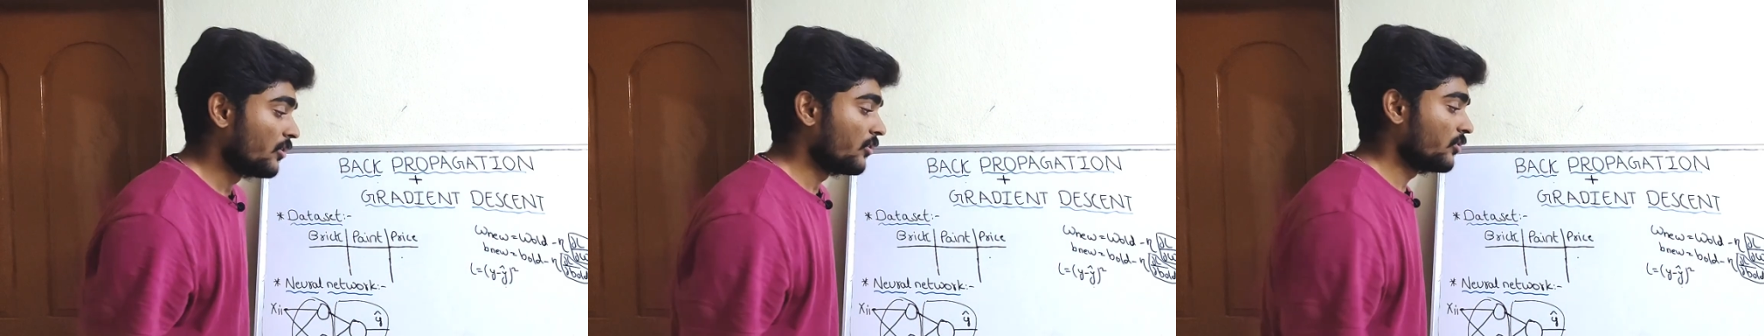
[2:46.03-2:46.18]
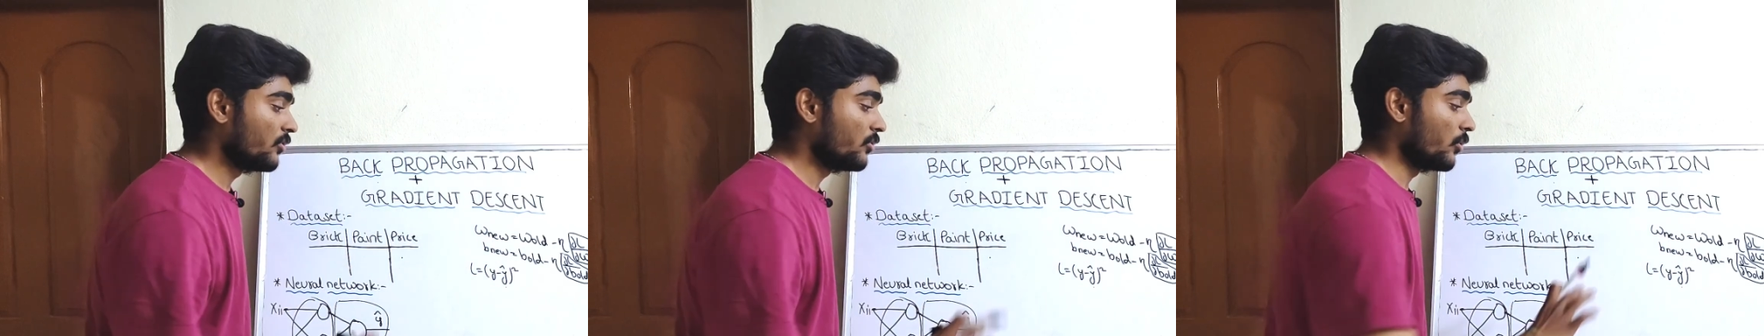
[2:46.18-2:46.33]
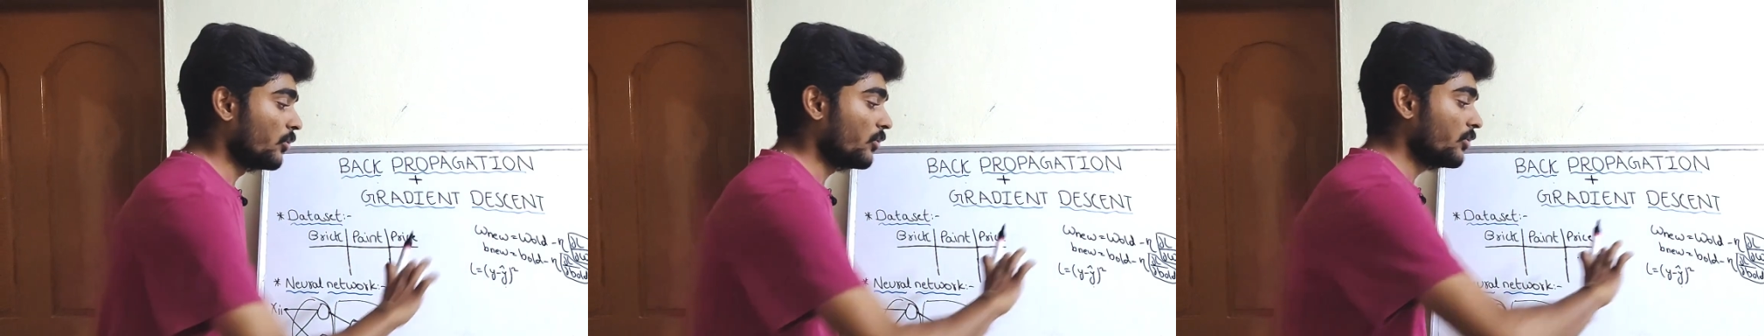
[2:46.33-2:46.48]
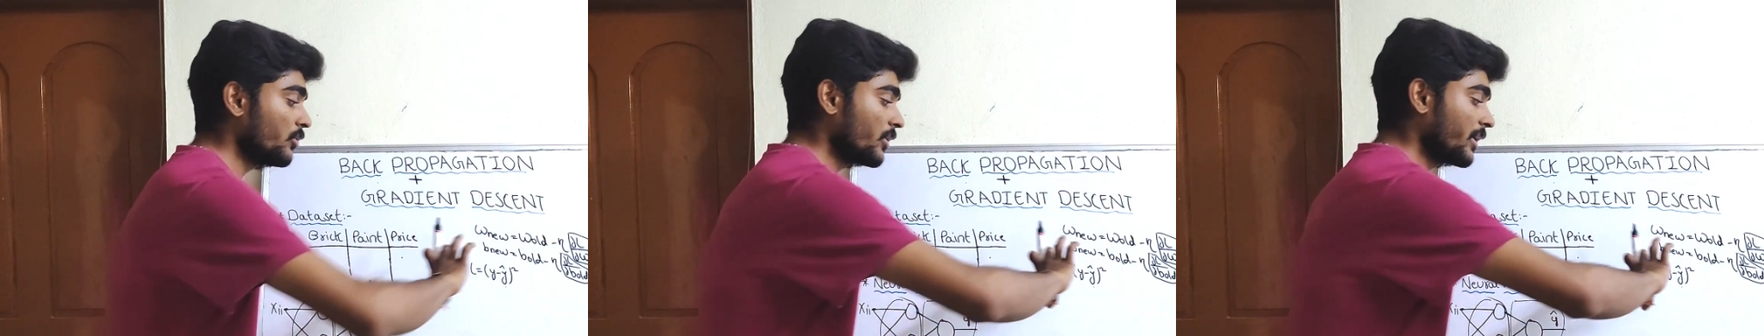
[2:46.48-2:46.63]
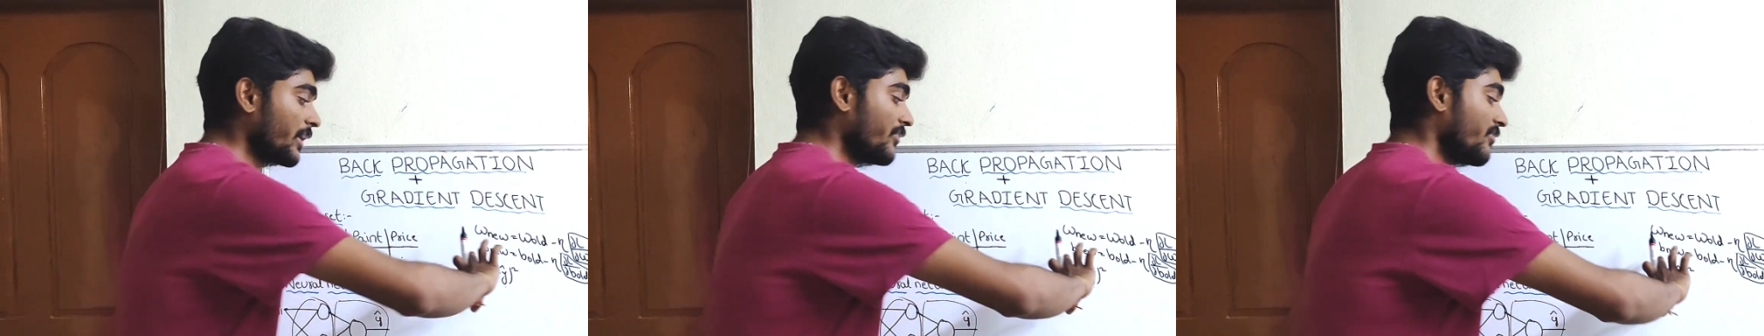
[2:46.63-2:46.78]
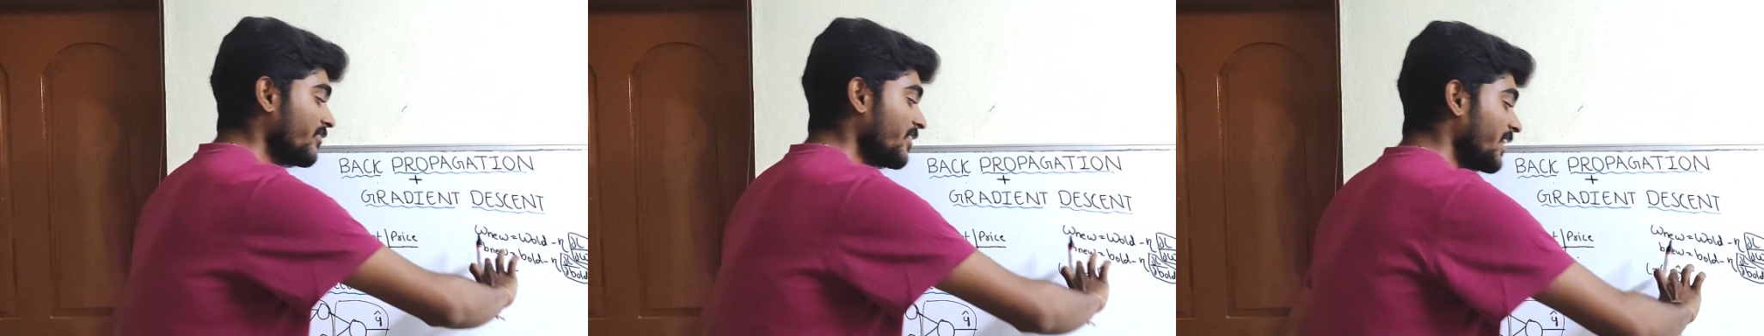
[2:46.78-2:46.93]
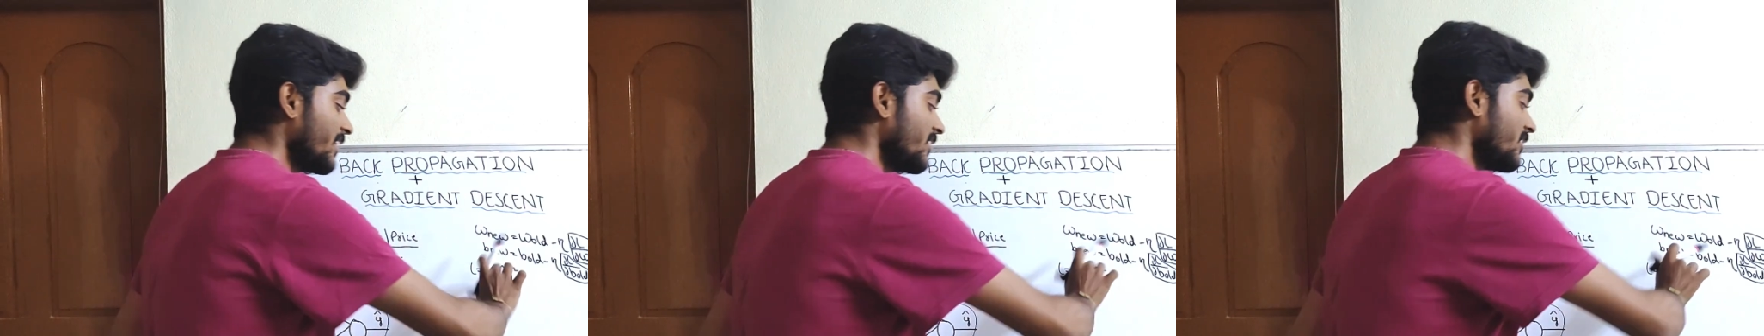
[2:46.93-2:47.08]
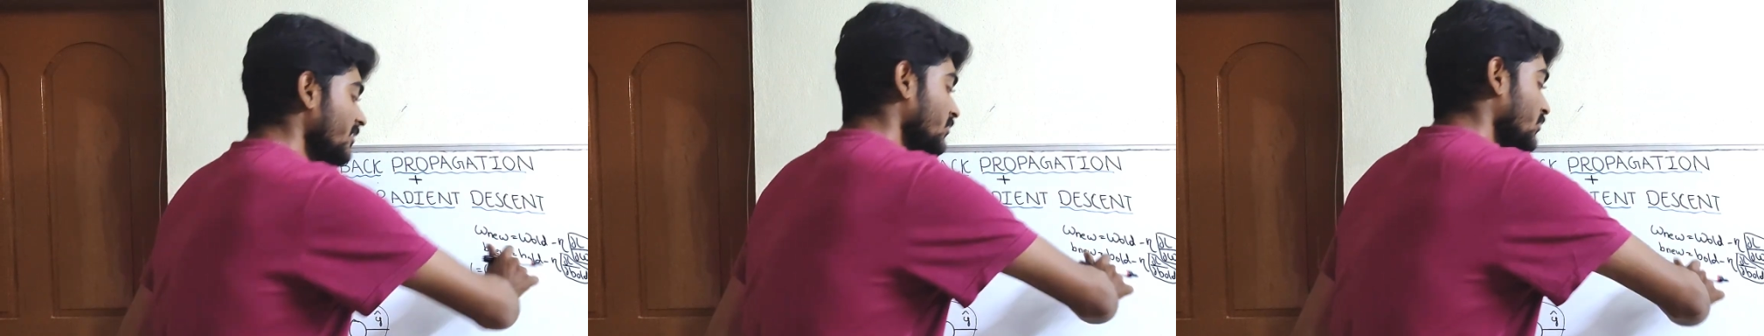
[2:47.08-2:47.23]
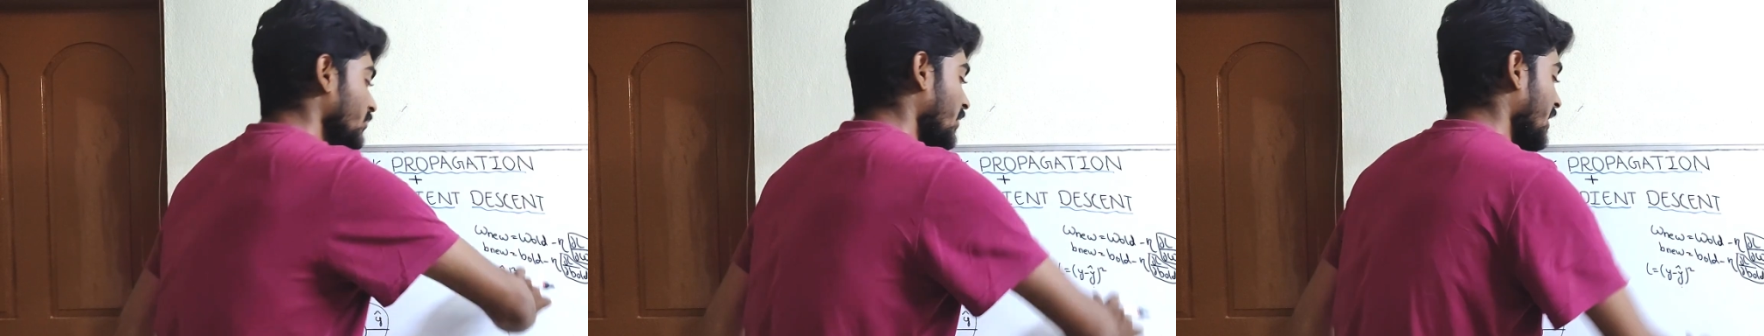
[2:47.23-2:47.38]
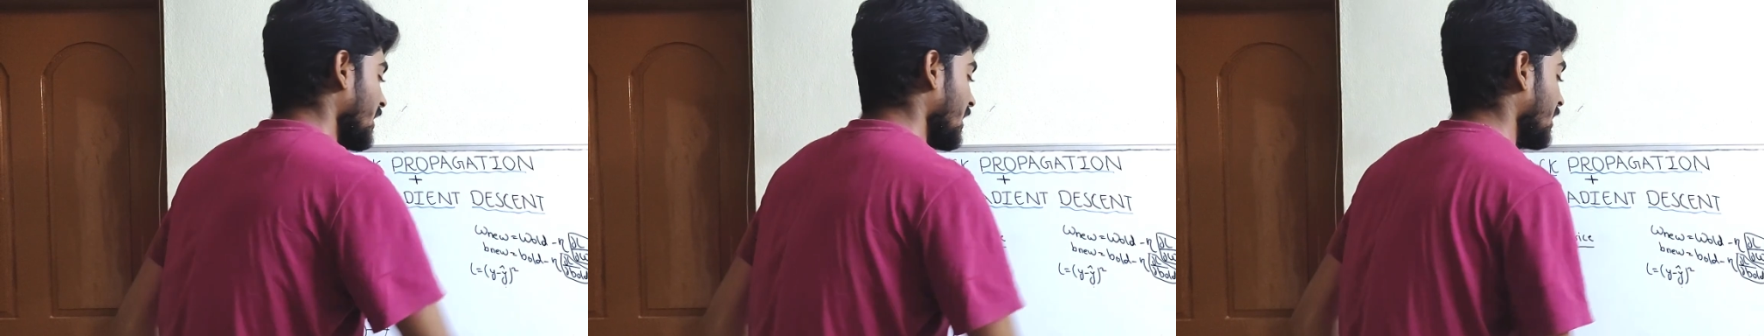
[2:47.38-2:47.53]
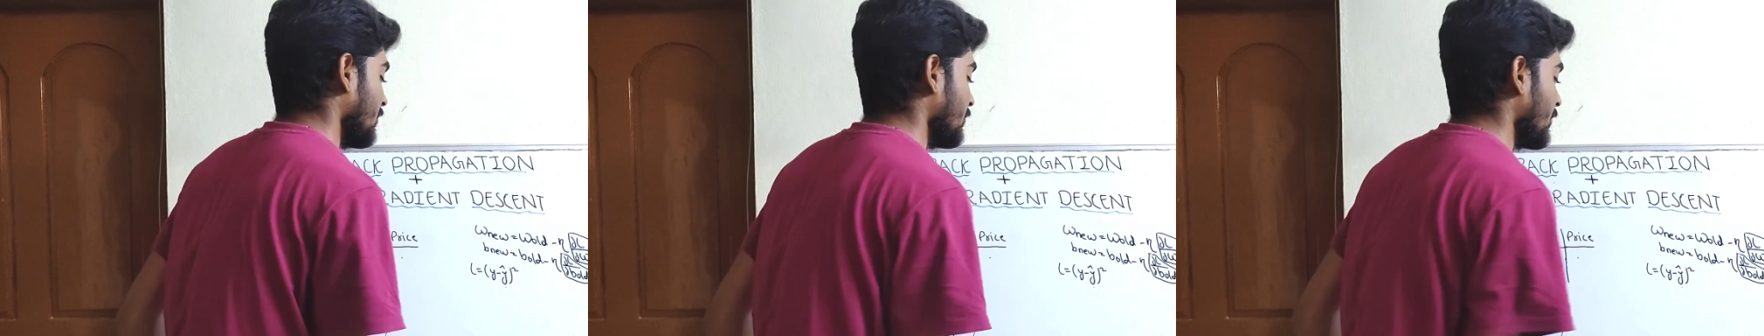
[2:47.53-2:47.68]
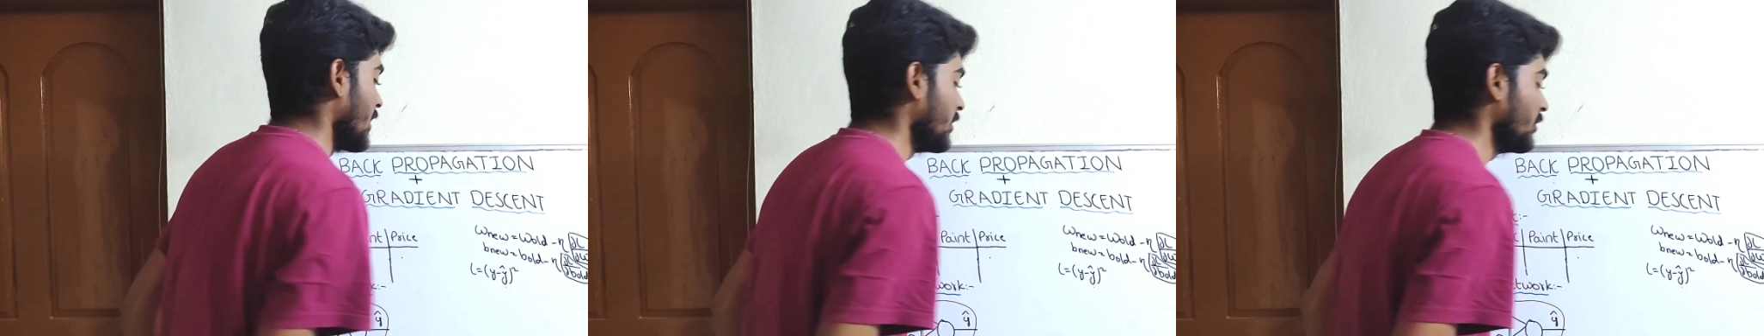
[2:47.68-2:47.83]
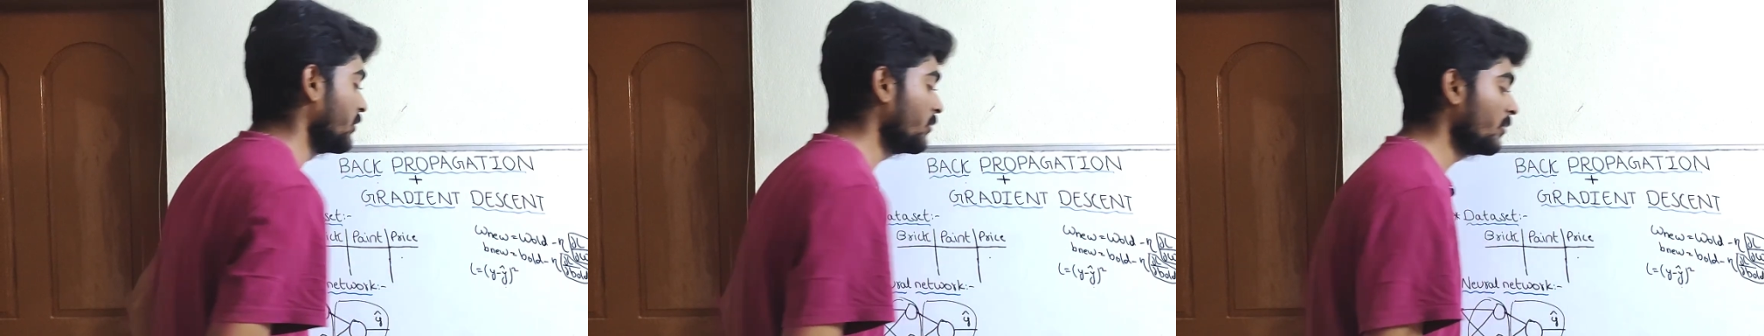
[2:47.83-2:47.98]
So you can vary this y hat
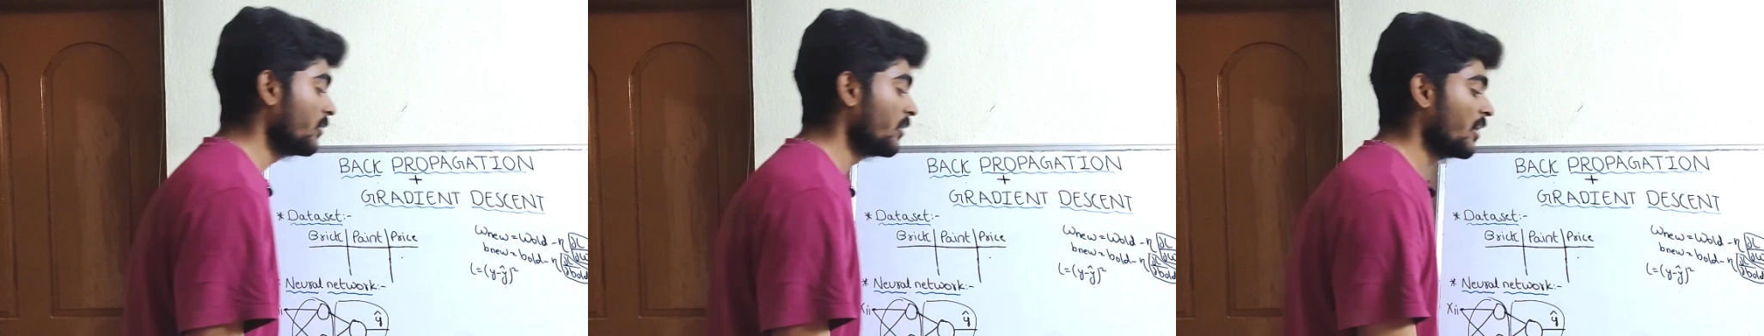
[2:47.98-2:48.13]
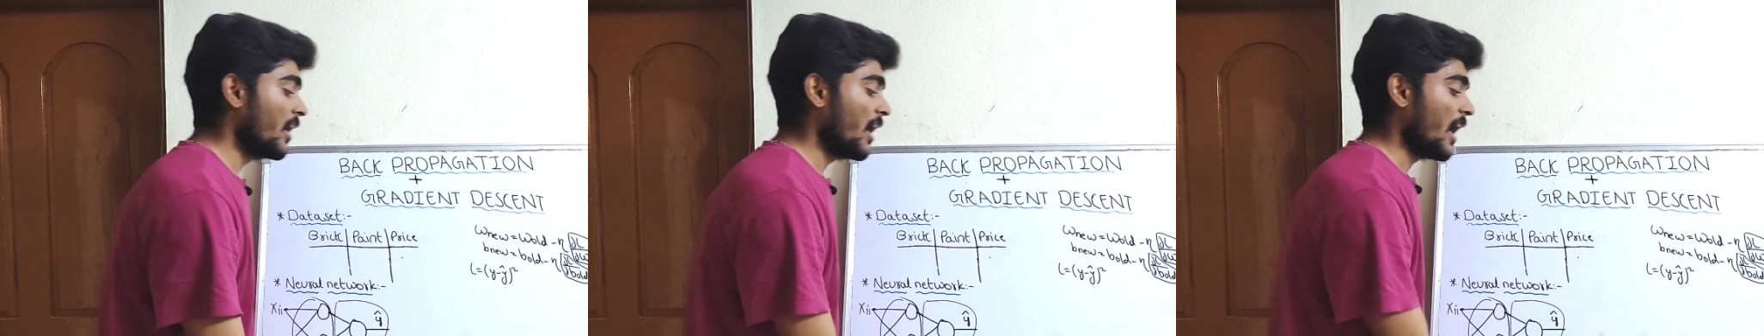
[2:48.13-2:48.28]
value